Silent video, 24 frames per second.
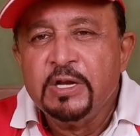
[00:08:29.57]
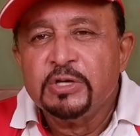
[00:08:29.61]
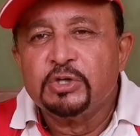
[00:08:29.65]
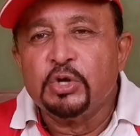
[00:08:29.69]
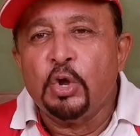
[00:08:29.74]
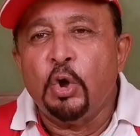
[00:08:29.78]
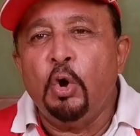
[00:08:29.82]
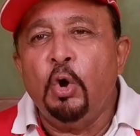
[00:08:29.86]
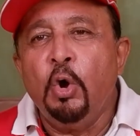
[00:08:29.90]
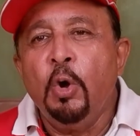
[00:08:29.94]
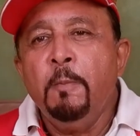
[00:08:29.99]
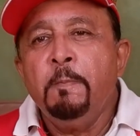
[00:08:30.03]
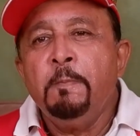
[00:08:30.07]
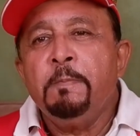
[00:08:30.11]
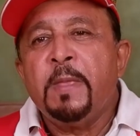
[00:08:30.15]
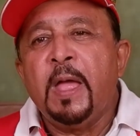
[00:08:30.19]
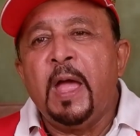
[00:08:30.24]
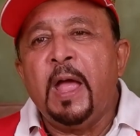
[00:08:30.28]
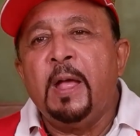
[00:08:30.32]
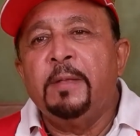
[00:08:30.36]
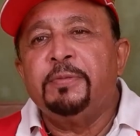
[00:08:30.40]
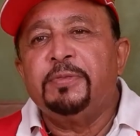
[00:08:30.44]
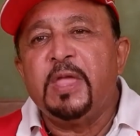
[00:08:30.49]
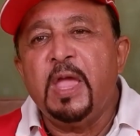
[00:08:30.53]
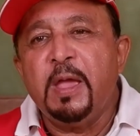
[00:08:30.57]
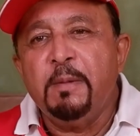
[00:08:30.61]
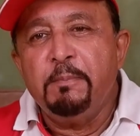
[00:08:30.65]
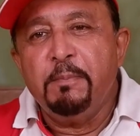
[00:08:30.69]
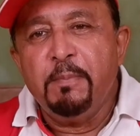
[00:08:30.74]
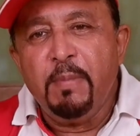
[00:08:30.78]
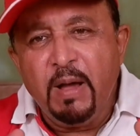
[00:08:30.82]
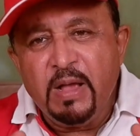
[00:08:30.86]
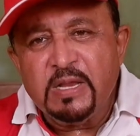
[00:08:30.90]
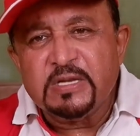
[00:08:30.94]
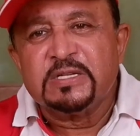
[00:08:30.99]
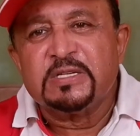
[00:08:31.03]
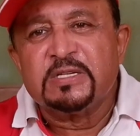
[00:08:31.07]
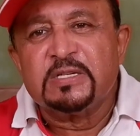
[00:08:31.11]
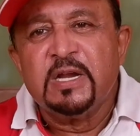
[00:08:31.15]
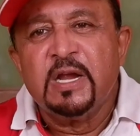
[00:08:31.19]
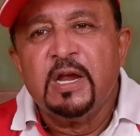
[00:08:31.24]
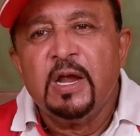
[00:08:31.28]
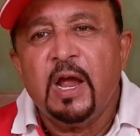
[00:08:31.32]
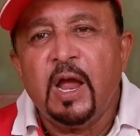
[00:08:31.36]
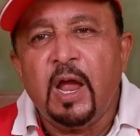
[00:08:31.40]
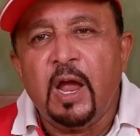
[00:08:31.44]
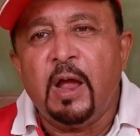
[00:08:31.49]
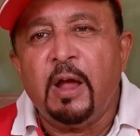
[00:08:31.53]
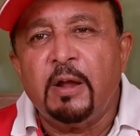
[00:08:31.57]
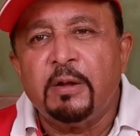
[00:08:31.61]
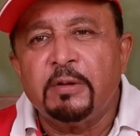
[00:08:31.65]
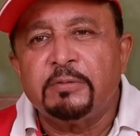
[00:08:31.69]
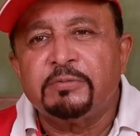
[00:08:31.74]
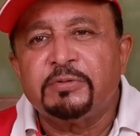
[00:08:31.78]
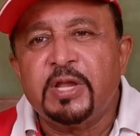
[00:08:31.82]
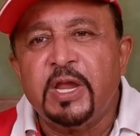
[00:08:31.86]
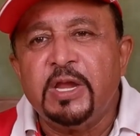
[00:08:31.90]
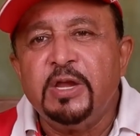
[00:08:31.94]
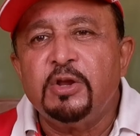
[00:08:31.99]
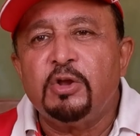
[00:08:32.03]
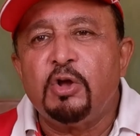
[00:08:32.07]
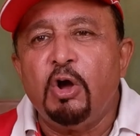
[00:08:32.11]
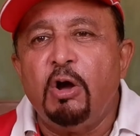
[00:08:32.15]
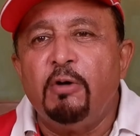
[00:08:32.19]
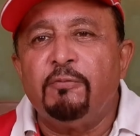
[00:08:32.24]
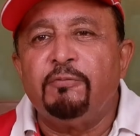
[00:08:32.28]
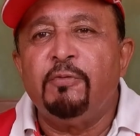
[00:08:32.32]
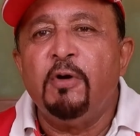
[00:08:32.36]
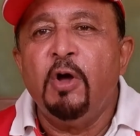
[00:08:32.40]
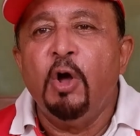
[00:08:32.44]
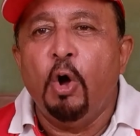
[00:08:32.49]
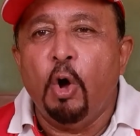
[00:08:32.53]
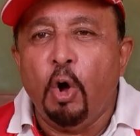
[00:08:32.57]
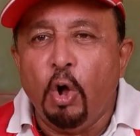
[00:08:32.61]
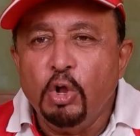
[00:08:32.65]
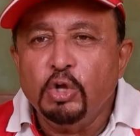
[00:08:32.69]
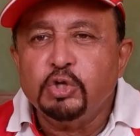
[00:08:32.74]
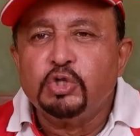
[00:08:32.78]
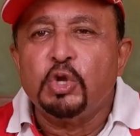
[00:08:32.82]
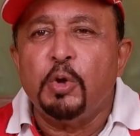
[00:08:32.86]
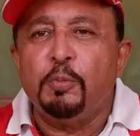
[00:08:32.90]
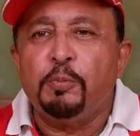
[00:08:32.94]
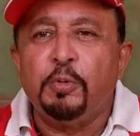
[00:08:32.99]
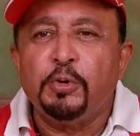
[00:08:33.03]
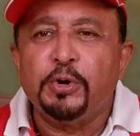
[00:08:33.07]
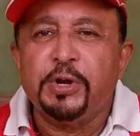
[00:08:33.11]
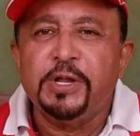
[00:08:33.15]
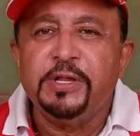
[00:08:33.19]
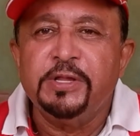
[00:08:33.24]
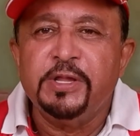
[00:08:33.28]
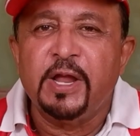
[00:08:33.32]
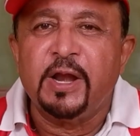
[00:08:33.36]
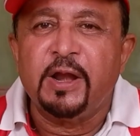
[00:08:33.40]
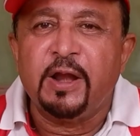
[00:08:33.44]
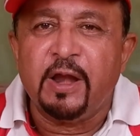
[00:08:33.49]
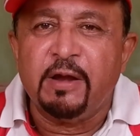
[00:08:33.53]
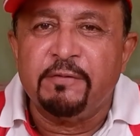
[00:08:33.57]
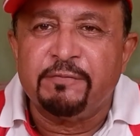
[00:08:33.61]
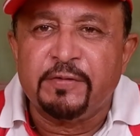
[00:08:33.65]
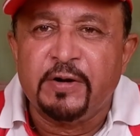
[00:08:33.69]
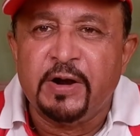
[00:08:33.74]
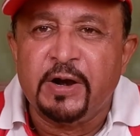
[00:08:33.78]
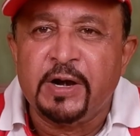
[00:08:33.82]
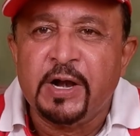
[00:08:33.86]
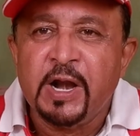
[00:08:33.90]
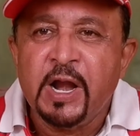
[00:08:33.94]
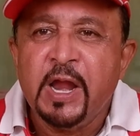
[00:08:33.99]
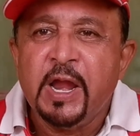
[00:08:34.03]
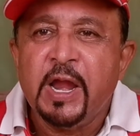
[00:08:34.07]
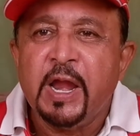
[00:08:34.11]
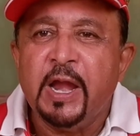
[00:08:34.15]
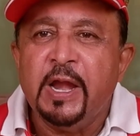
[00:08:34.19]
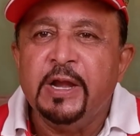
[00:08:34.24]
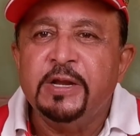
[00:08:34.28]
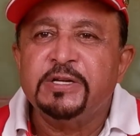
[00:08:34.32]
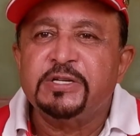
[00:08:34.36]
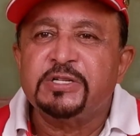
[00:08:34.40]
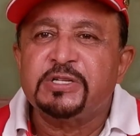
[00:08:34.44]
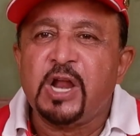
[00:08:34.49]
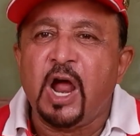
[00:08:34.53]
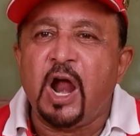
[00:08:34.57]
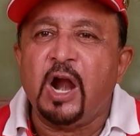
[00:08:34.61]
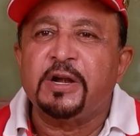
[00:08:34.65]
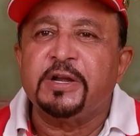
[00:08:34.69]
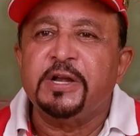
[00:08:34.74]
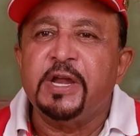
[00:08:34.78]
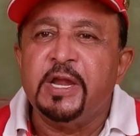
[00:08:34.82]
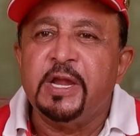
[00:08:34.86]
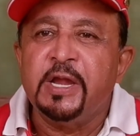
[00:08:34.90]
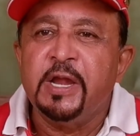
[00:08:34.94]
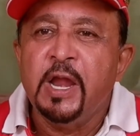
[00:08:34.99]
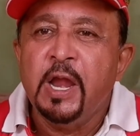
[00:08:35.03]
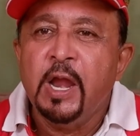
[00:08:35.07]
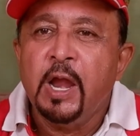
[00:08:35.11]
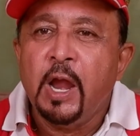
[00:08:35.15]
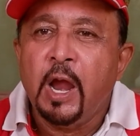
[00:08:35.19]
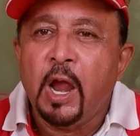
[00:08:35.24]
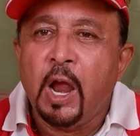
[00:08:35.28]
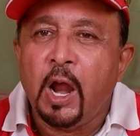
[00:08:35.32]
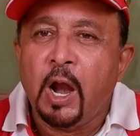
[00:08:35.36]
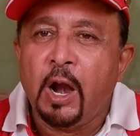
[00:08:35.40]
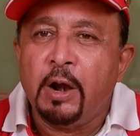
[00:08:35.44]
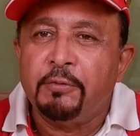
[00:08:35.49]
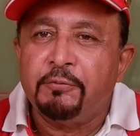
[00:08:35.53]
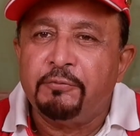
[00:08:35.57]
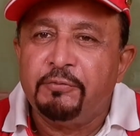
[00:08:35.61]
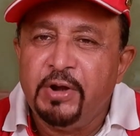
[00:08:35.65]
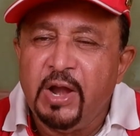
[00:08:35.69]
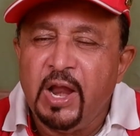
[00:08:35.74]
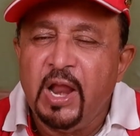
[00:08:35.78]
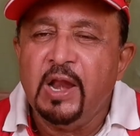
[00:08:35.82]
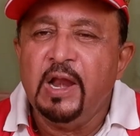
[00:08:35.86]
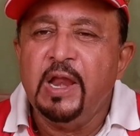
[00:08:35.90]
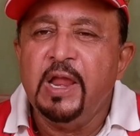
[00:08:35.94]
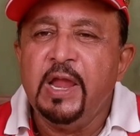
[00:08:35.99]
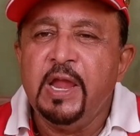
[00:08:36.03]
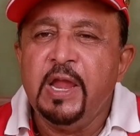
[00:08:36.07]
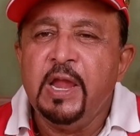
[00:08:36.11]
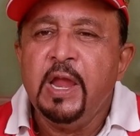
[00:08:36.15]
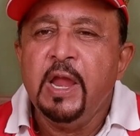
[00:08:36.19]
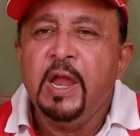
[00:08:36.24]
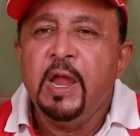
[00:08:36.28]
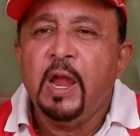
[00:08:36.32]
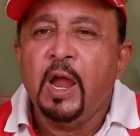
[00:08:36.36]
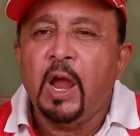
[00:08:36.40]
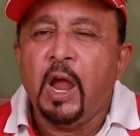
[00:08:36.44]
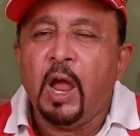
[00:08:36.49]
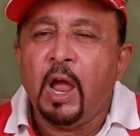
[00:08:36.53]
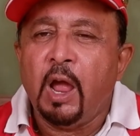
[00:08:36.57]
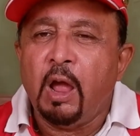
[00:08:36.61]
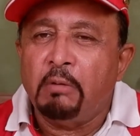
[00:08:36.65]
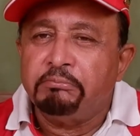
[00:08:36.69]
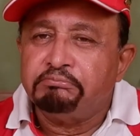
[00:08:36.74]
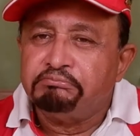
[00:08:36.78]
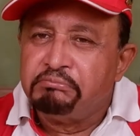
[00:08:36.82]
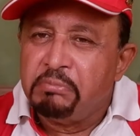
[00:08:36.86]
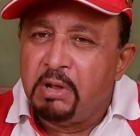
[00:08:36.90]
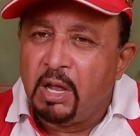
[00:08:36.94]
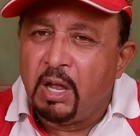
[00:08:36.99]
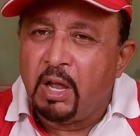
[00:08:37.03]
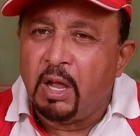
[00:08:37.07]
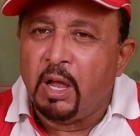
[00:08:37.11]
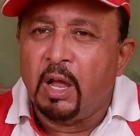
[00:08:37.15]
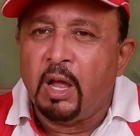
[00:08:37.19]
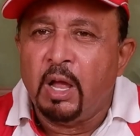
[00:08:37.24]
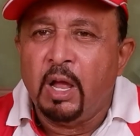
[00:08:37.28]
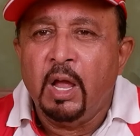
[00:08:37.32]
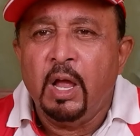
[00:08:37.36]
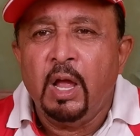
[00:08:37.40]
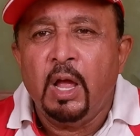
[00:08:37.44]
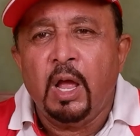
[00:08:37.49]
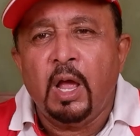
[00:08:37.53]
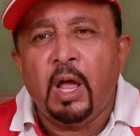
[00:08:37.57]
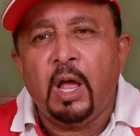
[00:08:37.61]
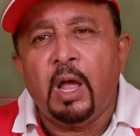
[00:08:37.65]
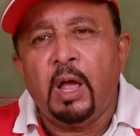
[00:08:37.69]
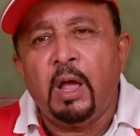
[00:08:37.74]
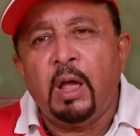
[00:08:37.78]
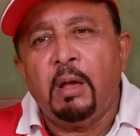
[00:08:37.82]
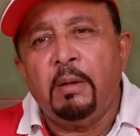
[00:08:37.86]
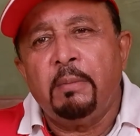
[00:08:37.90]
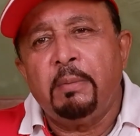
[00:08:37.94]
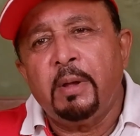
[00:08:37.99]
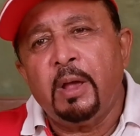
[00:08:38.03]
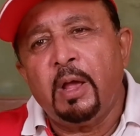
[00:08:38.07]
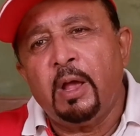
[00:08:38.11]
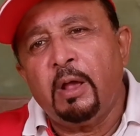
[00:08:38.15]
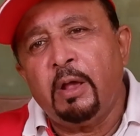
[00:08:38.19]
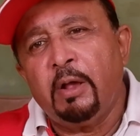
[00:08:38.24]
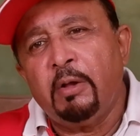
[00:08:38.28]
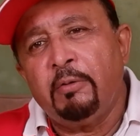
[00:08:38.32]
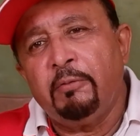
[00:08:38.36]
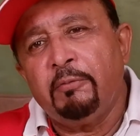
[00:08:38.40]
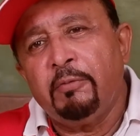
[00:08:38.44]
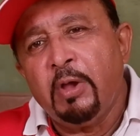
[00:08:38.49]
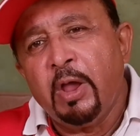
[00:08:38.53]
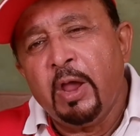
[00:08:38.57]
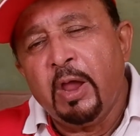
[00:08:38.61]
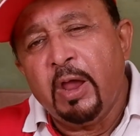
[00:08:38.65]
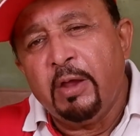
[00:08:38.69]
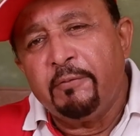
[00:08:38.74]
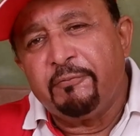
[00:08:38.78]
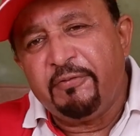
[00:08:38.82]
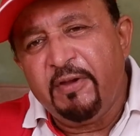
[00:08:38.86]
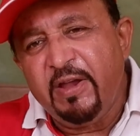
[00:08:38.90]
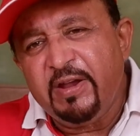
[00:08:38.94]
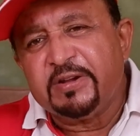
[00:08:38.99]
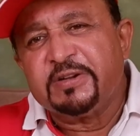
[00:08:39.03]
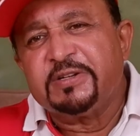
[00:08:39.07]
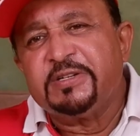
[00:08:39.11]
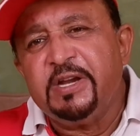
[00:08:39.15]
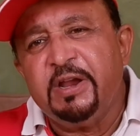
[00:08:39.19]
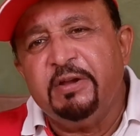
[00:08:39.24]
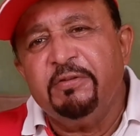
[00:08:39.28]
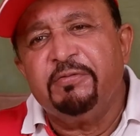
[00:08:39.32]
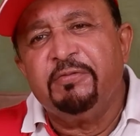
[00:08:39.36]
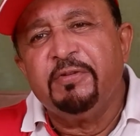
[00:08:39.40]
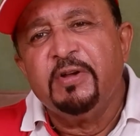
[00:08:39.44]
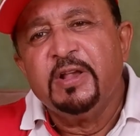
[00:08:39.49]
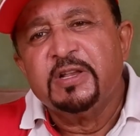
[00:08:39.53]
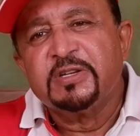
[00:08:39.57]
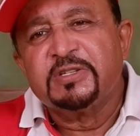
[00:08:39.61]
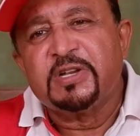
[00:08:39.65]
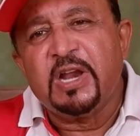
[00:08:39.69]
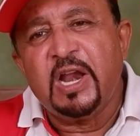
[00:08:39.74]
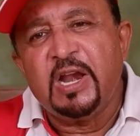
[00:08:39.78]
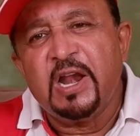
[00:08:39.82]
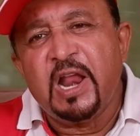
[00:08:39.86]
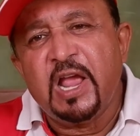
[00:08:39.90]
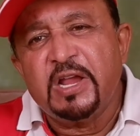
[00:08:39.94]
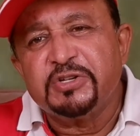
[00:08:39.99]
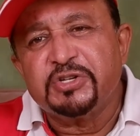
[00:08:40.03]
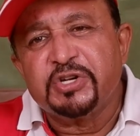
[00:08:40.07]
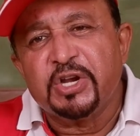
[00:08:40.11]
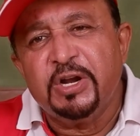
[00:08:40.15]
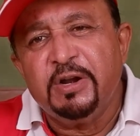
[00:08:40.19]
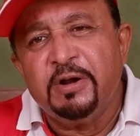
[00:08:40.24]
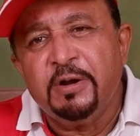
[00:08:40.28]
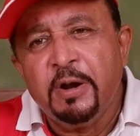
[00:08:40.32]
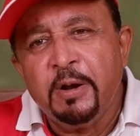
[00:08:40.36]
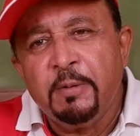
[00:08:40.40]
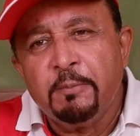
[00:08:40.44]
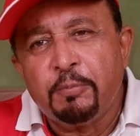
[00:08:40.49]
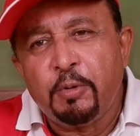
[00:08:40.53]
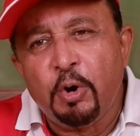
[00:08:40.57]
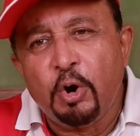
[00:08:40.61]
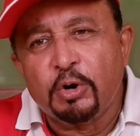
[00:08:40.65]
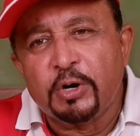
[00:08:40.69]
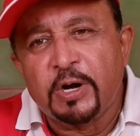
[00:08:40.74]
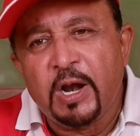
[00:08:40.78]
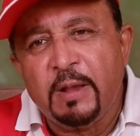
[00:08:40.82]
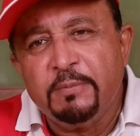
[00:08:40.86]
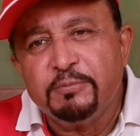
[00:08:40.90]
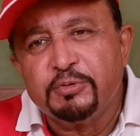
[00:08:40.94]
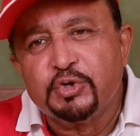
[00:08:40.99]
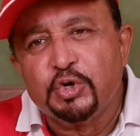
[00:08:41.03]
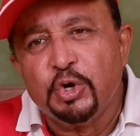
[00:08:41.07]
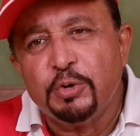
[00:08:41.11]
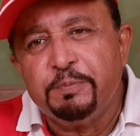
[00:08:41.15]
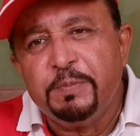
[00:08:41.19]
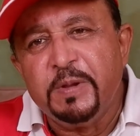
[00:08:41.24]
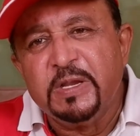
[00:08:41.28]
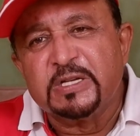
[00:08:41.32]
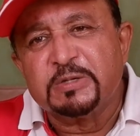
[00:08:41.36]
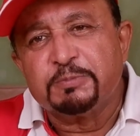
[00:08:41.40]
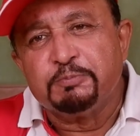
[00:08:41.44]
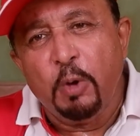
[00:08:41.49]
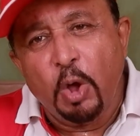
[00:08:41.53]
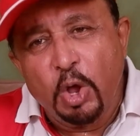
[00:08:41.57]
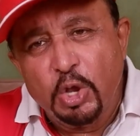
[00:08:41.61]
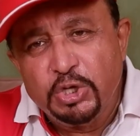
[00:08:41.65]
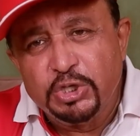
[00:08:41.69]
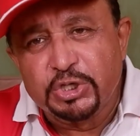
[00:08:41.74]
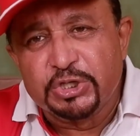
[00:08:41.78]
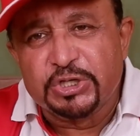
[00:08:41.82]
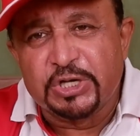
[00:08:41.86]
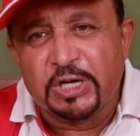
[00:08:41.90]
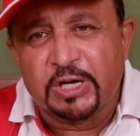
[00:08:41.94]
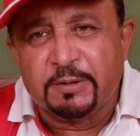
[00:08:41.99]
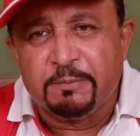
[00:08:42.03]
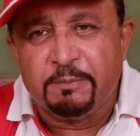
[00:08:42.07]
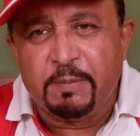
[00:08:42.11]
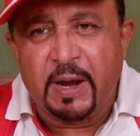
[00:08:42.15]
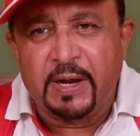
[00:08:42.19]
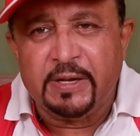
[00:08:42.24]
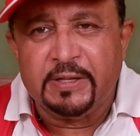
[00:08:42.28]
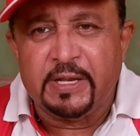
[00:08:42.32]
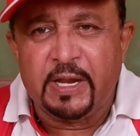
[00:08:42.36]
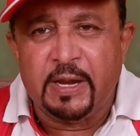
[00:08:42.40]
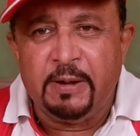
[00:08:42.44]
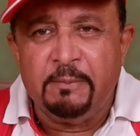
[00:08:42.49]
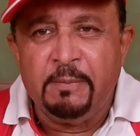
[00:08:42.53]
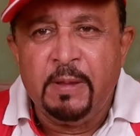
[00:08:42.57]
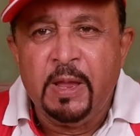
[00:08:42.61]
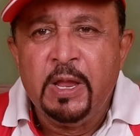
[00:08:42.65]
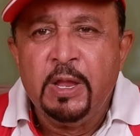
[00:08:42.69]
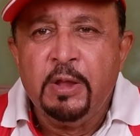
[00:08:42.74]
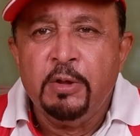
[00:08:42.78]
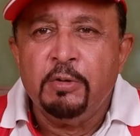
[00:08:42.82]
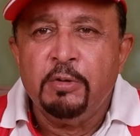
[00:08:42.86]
So uh, they must uh, think of also putting their effort in starting uh, really uh, uh, uh, effective sterilization programs should be sponsored by them